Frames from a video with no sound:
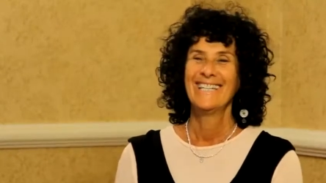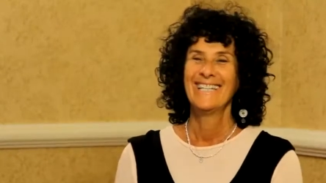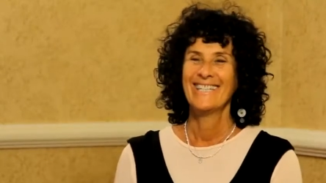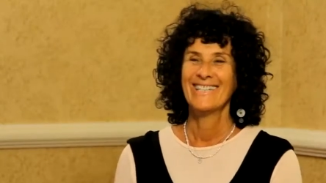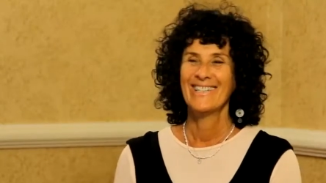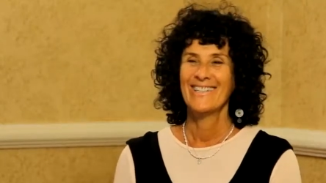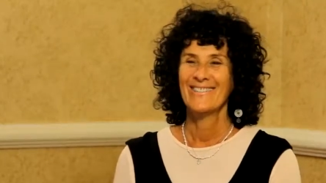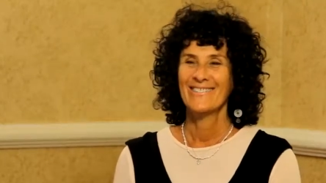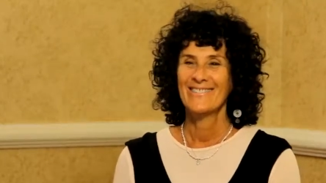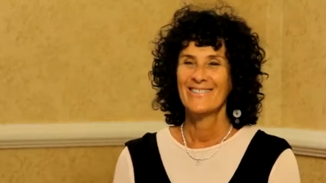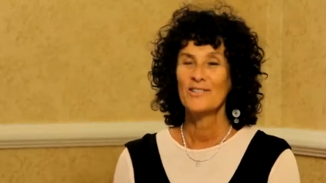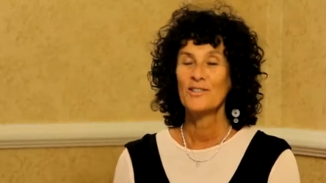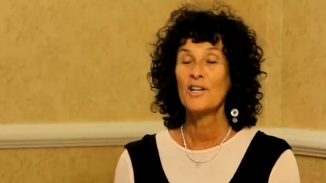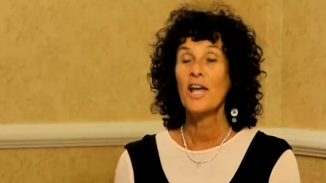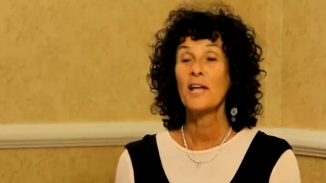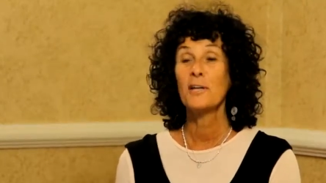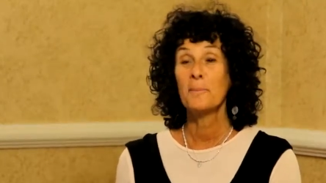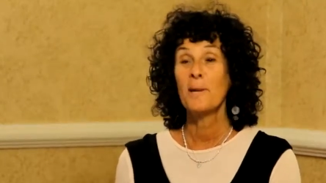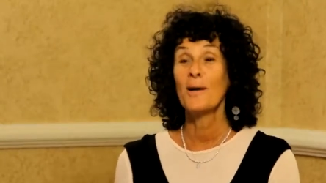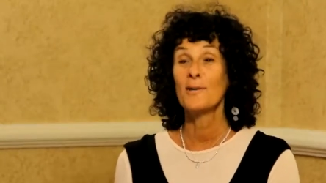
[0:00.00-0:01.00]
you know, they're
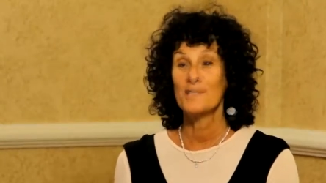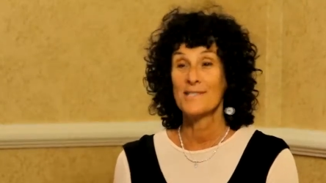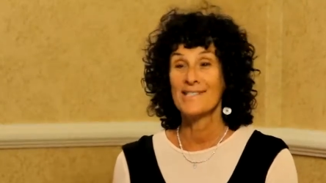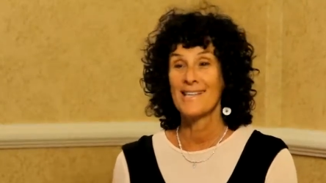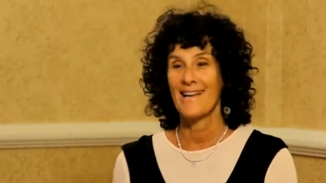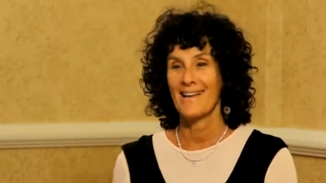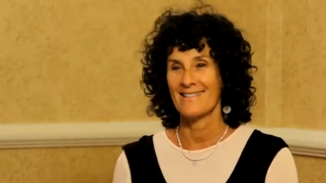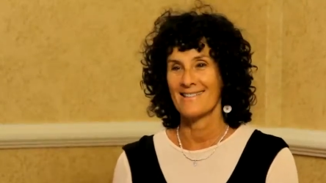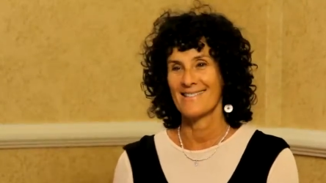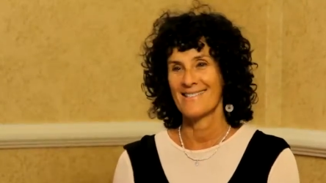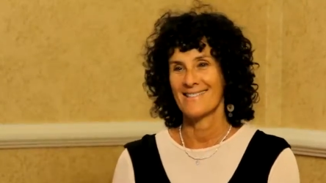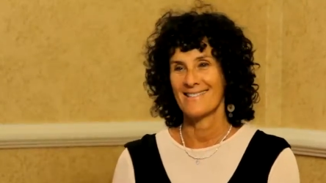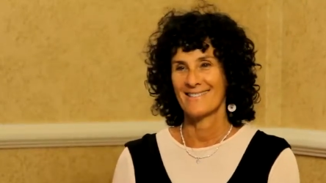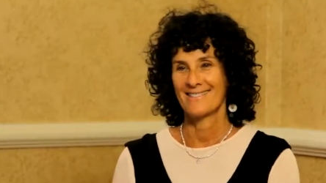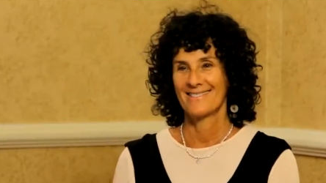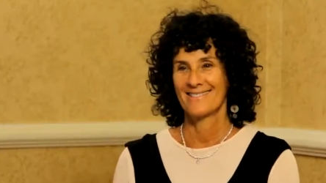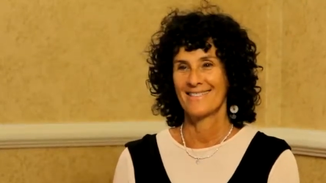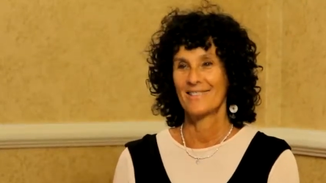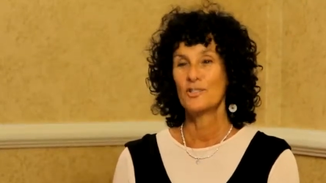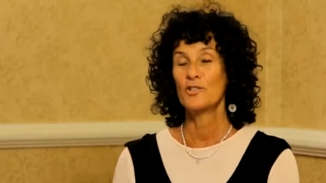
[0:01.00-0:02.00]
not about sex
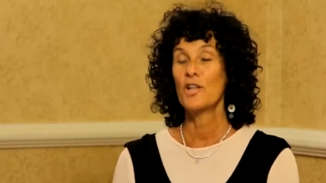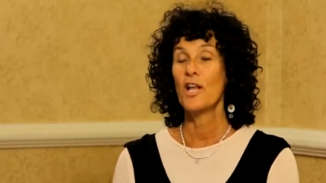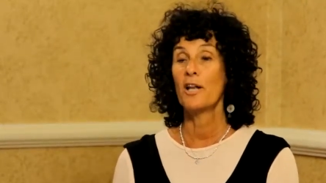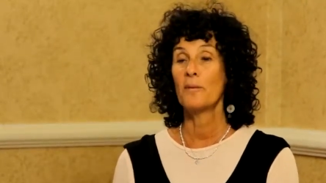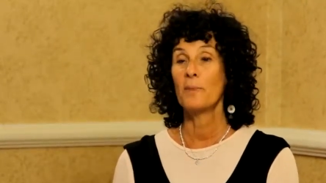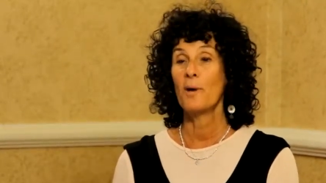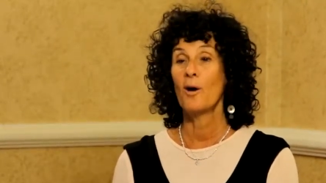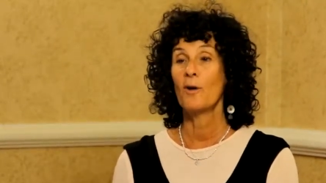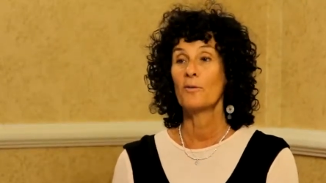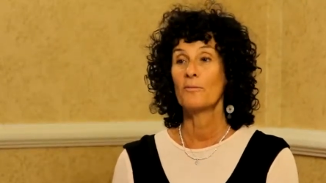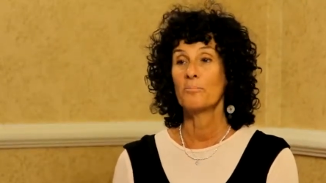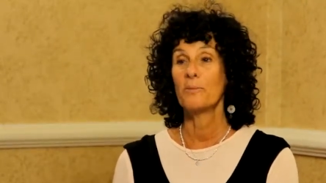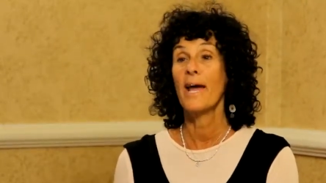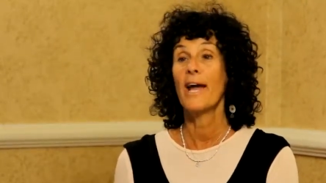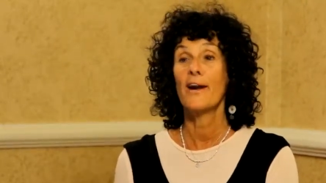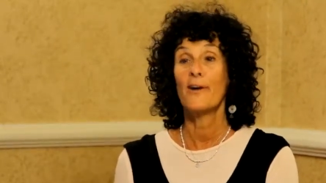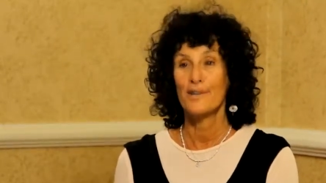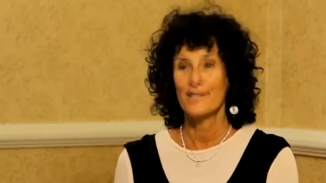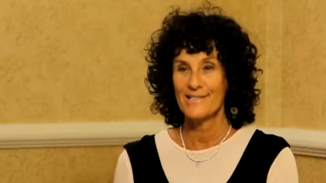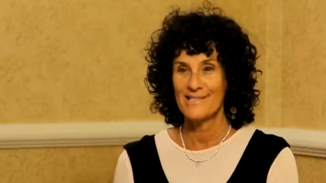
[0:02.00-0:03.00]
and they're not about
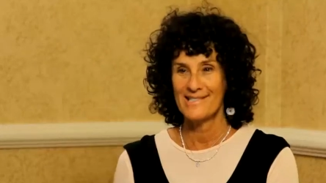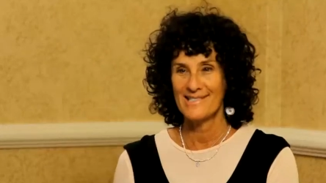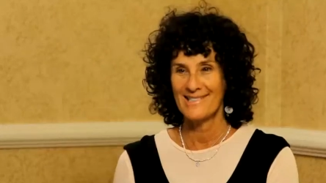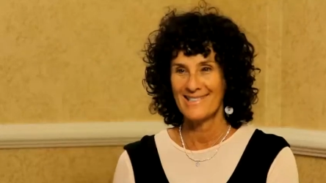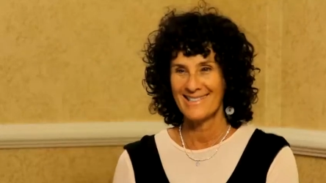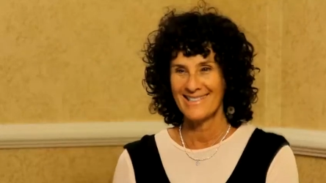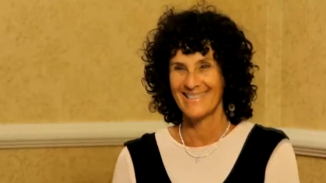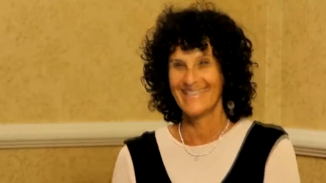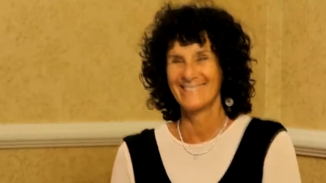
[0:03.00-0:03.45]
Paris.